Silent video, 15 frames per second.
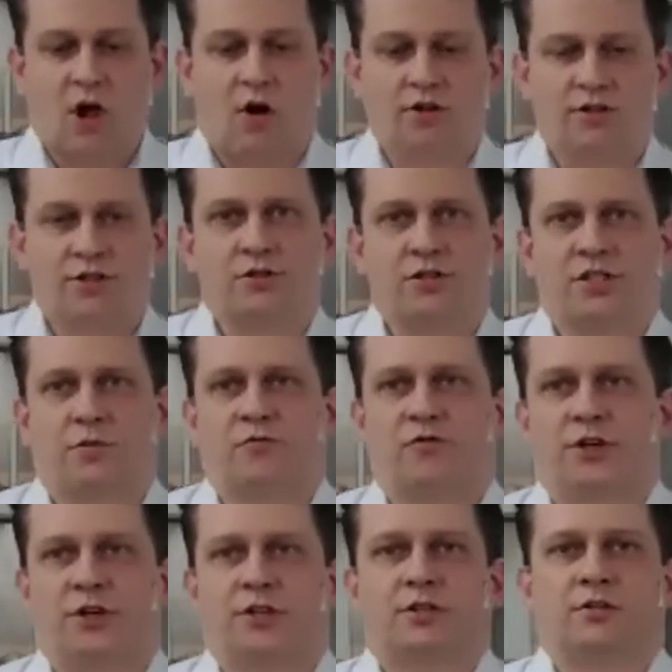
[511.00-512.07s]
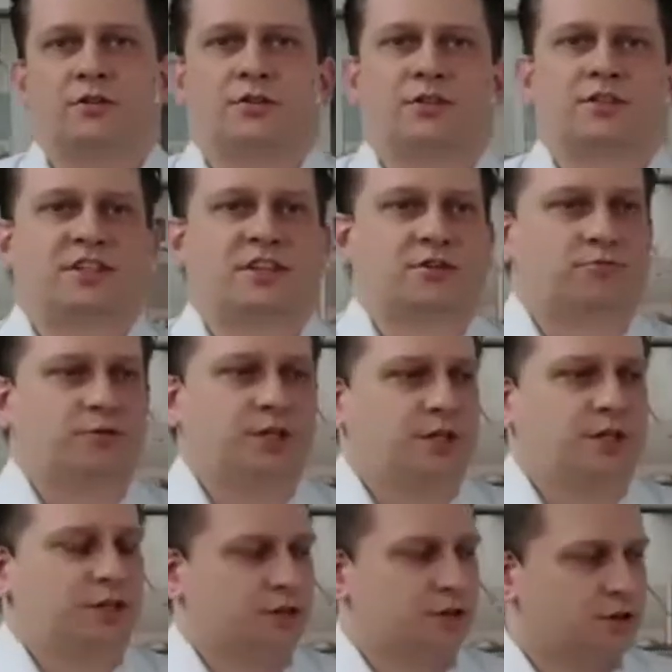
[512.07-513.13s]
Also, something that
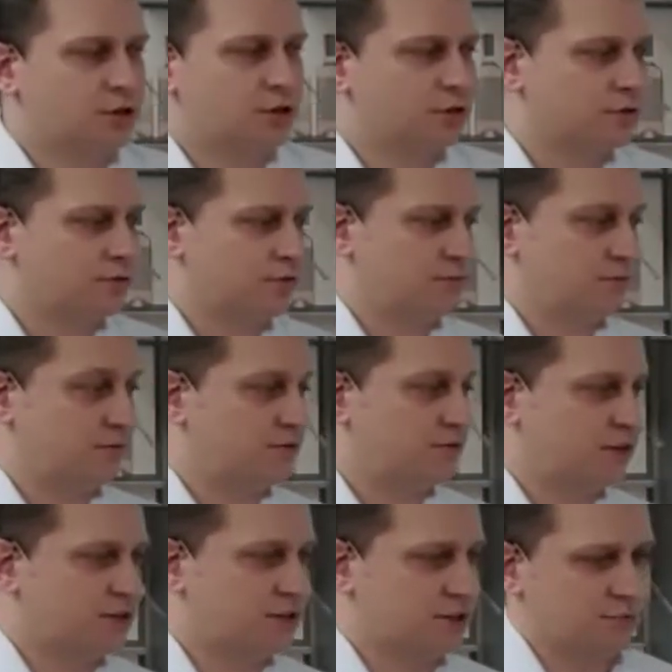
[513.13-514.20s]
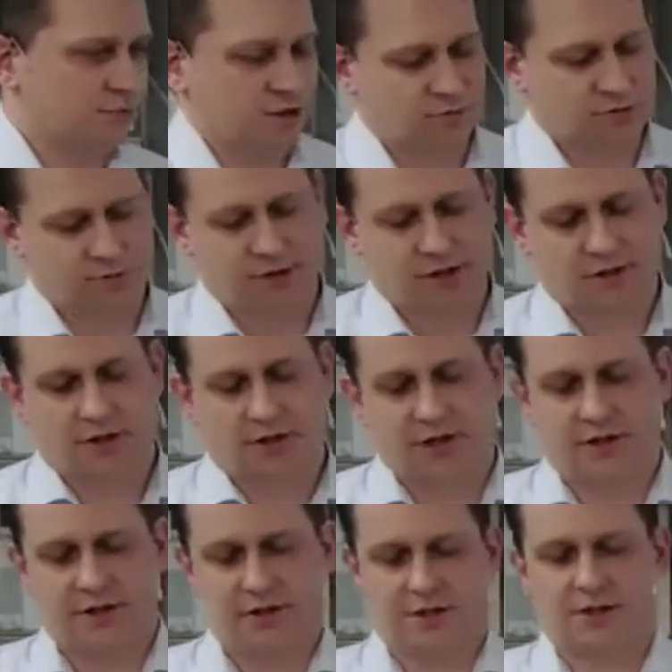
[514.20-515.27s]
we do sometimes
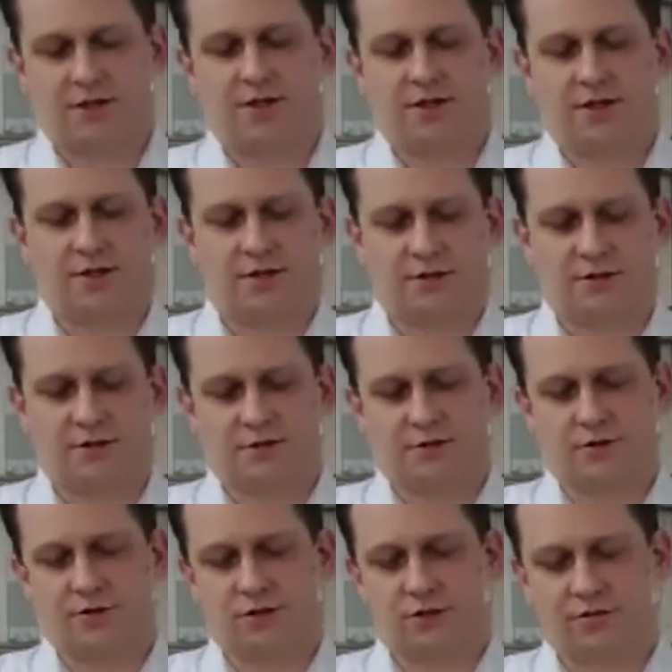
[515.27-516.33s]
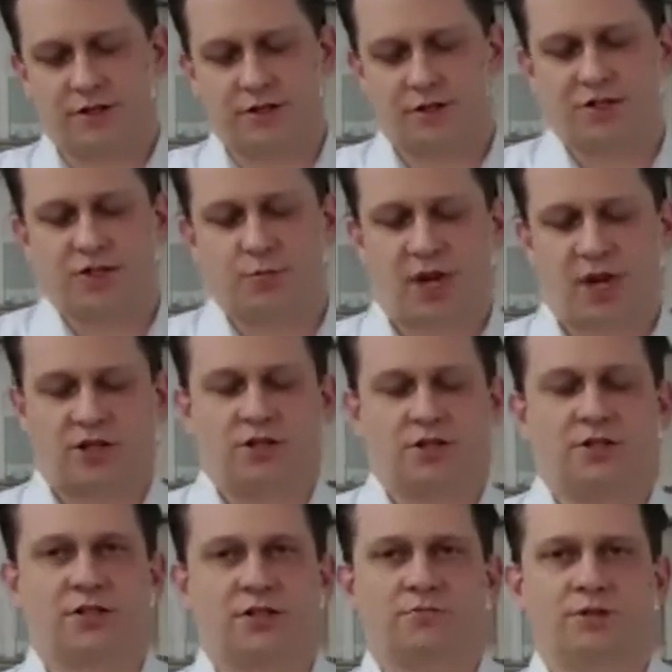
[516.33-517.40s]
besides the service
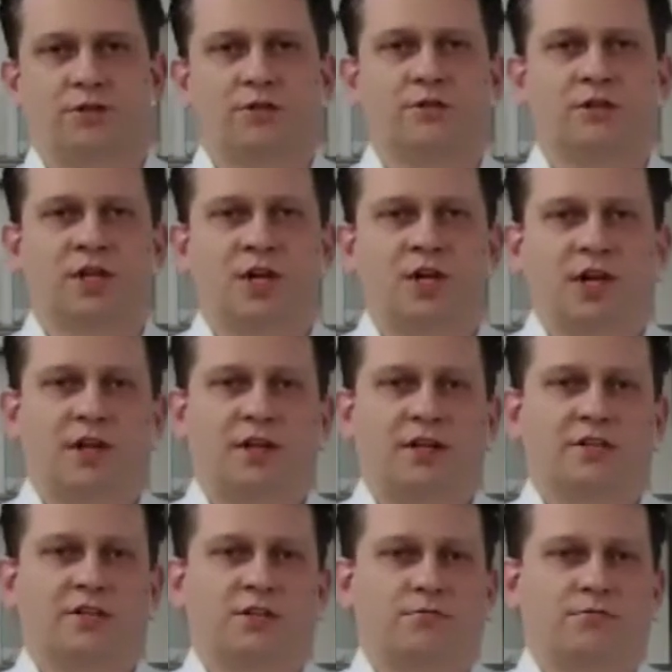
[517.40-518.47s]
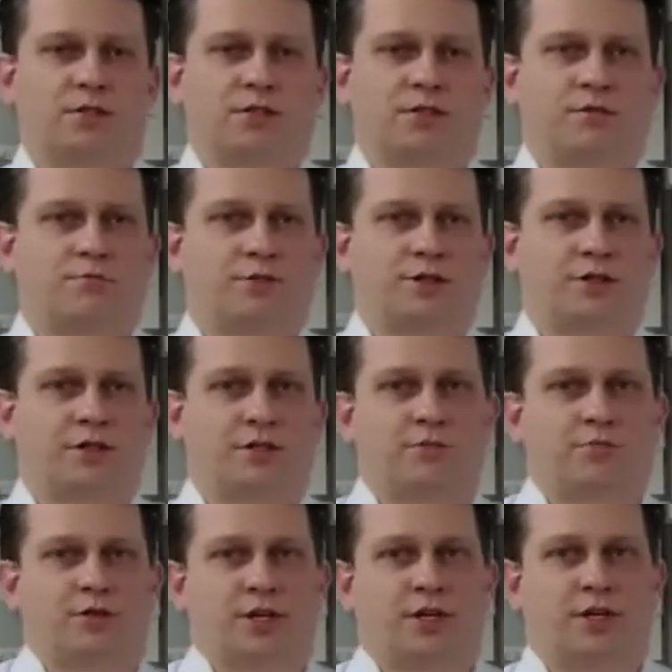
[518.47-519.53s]
inspections that we do is that we
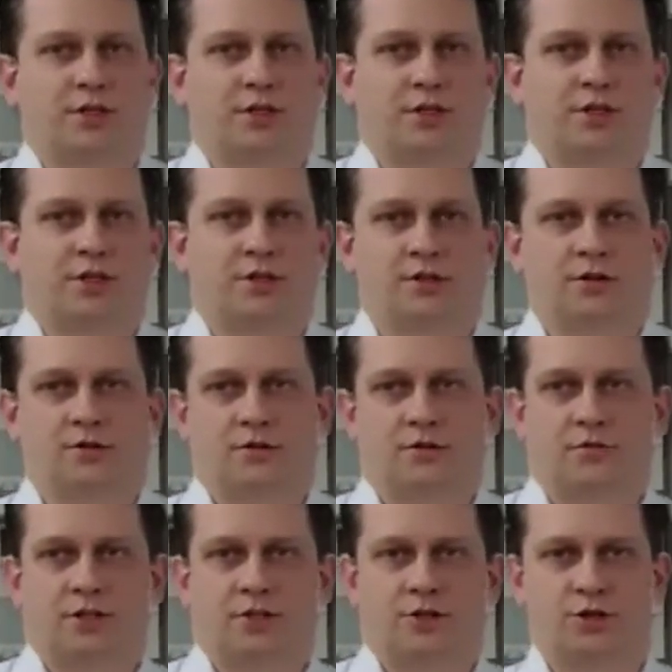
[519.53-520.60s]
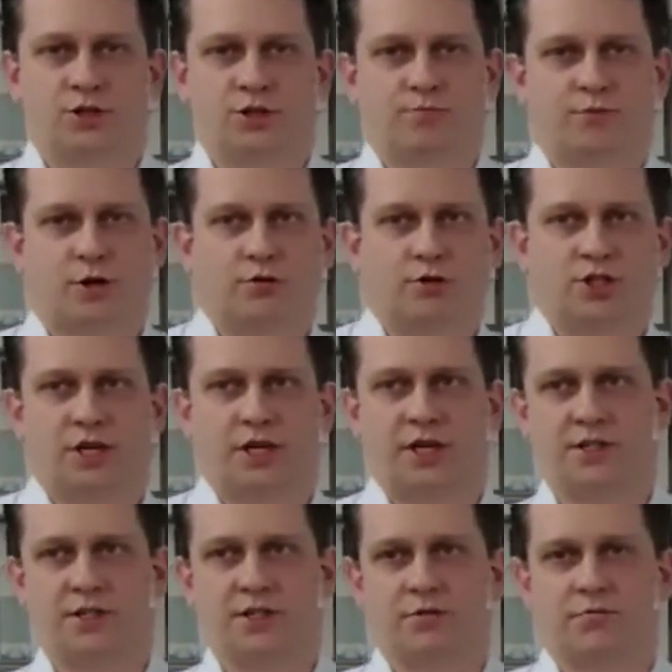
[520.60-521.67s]
participate in research
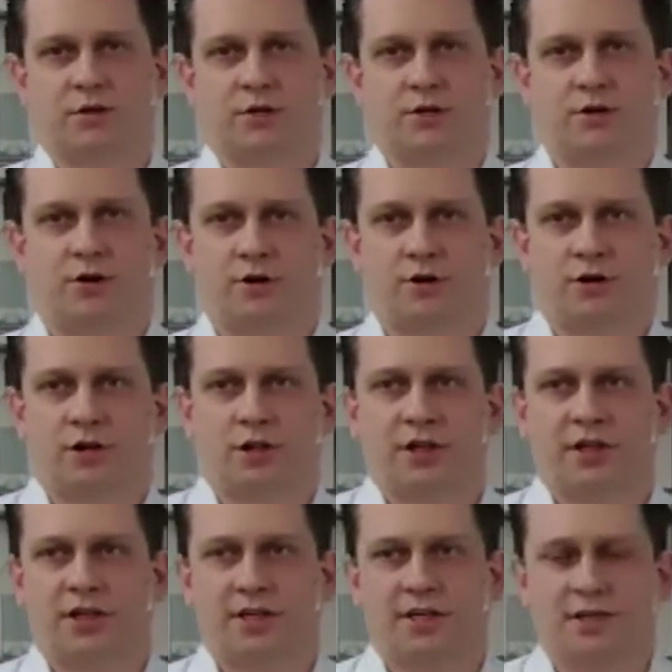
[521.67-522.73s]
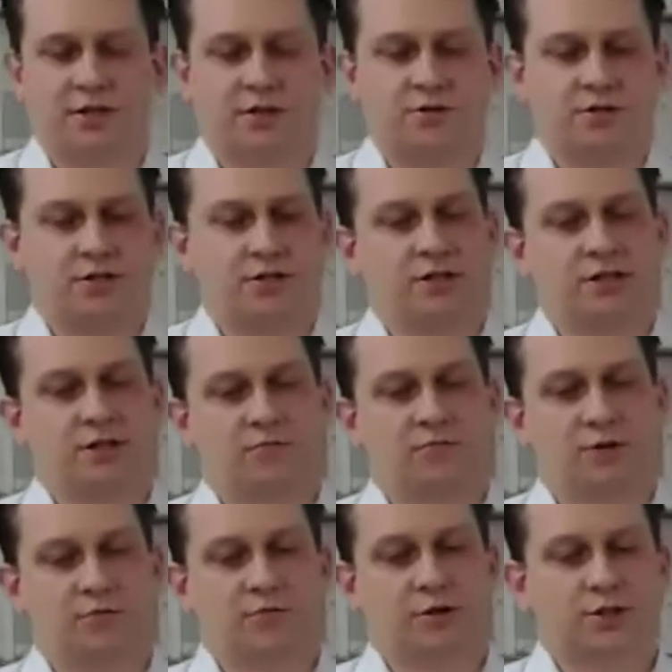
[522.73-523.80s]
projects. So we're currently interested in
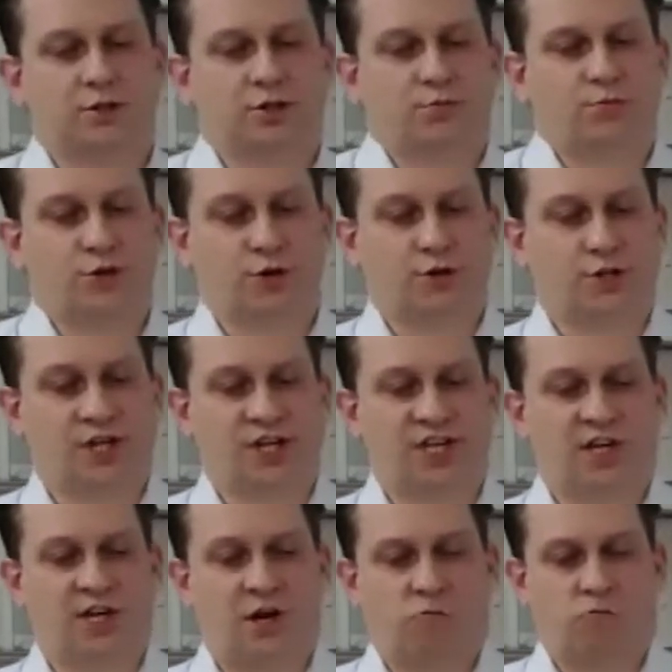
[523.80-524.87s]
one research project